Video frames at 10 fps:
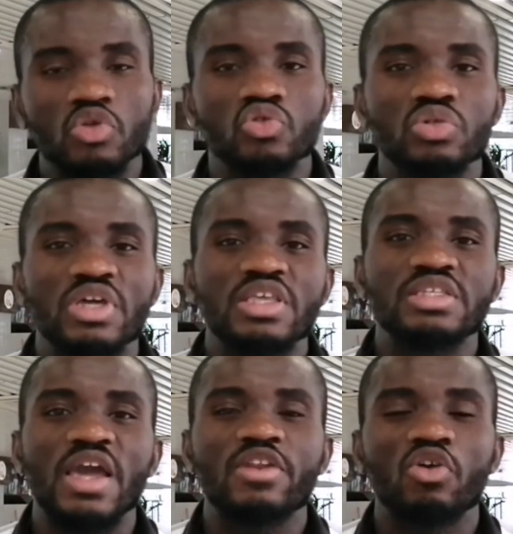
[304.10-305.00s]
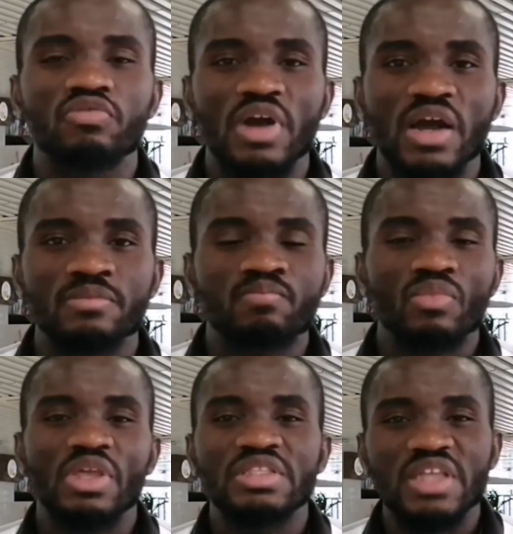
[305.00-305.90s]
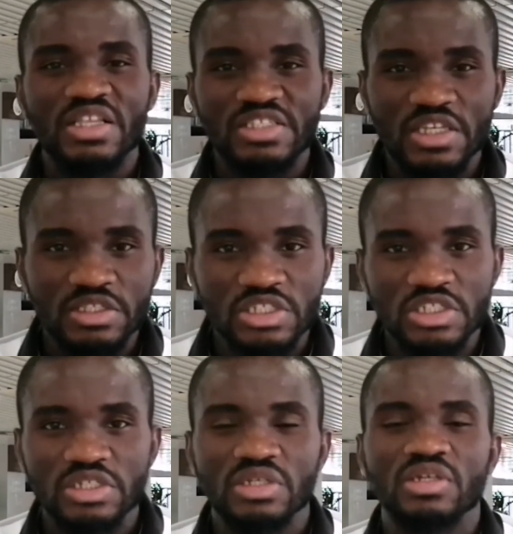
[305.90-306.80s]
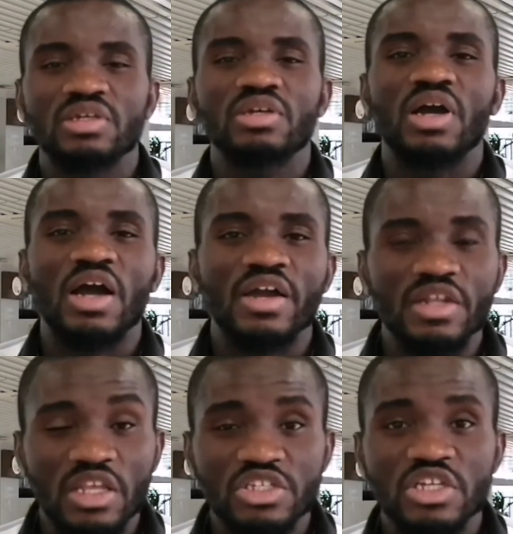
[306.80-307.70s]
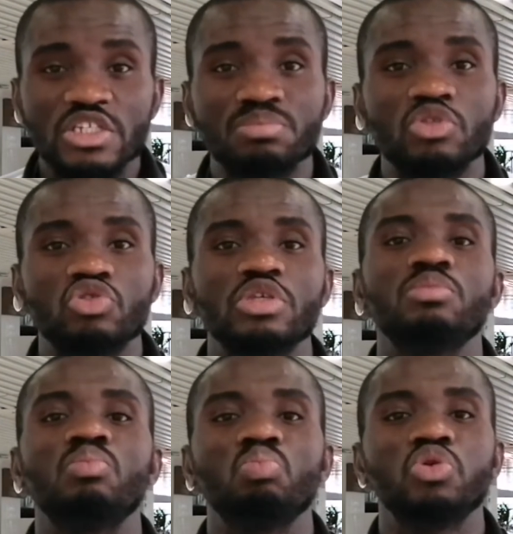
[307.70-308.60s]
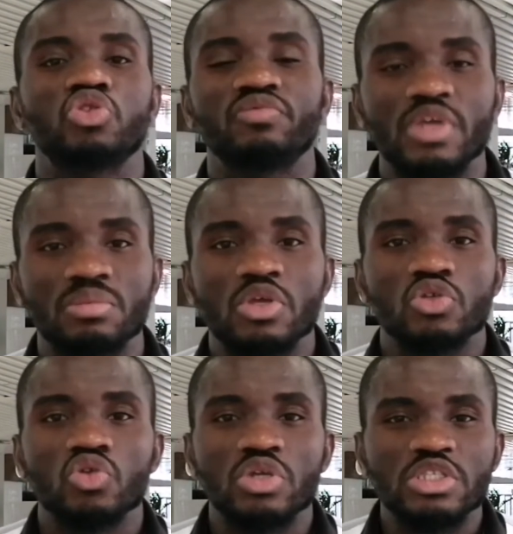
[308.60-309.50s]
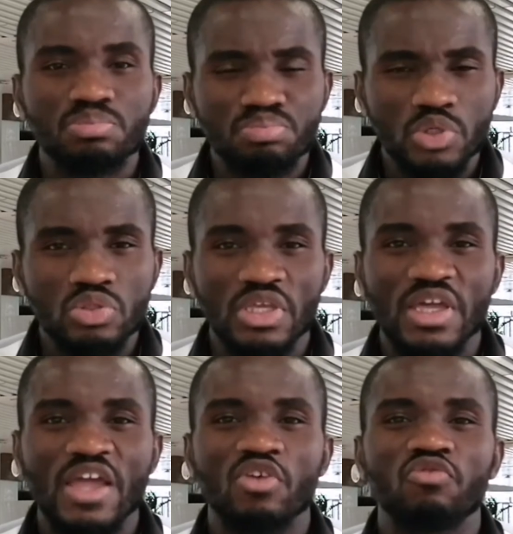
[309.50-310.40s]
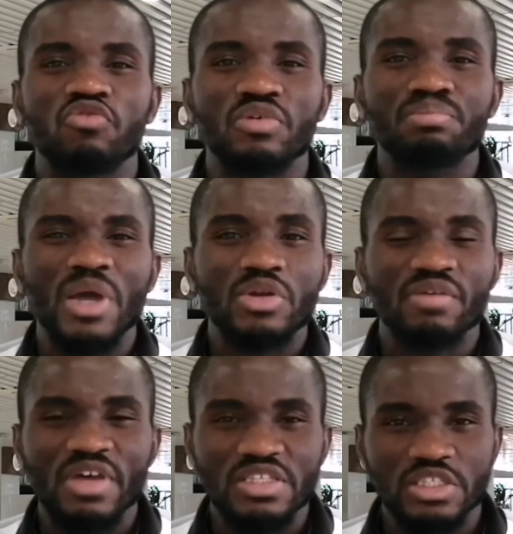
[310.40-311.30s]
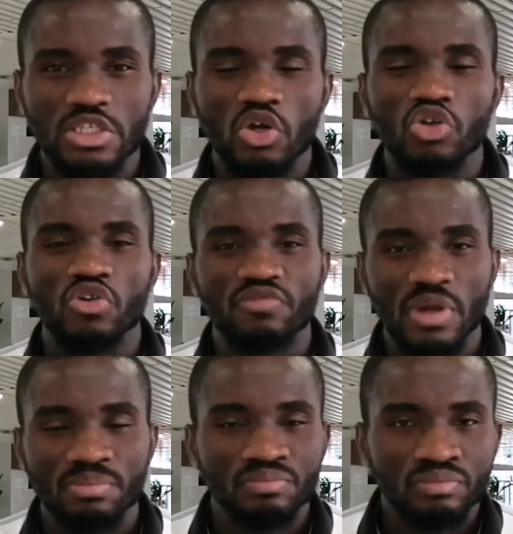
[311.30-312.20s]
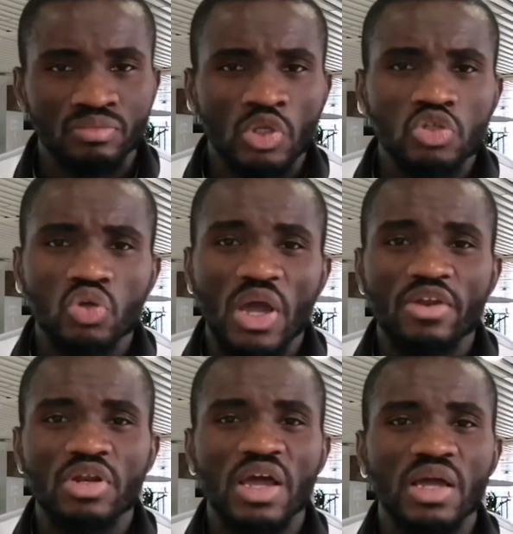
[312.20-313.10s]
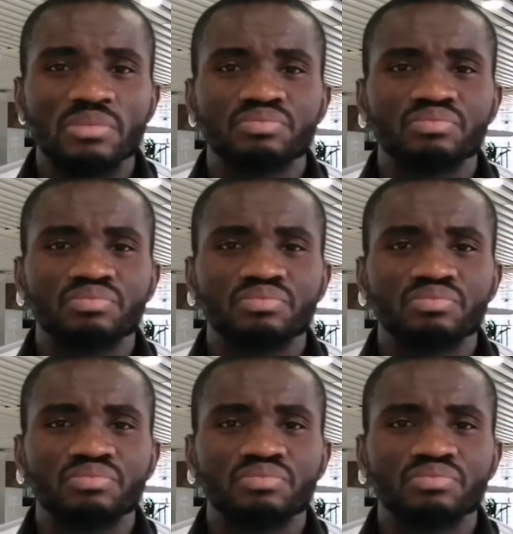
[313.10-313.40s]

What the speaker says: So there is kind of an interchange relationship between both of them. So it builds a kind of biodiversity on your farm. So another,